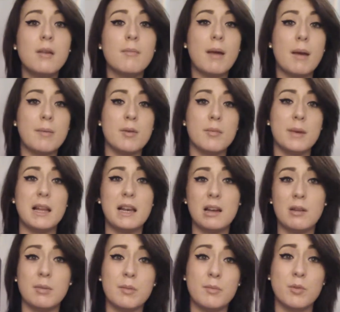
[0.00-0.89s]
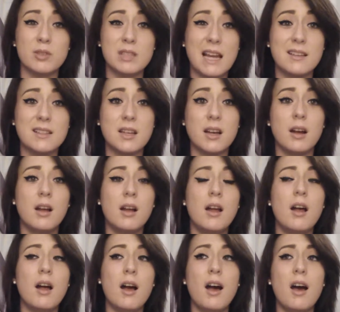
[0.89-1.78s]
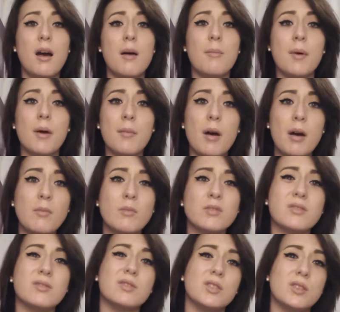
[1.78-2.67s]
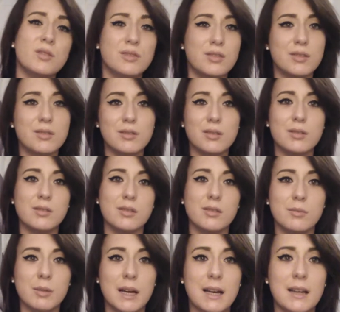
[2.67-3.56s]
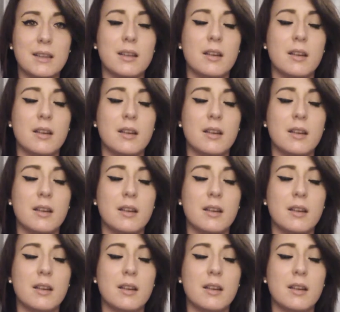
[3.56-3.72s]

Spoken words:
Maybe it'll be a little bit more tender. But mine wasn't too bad.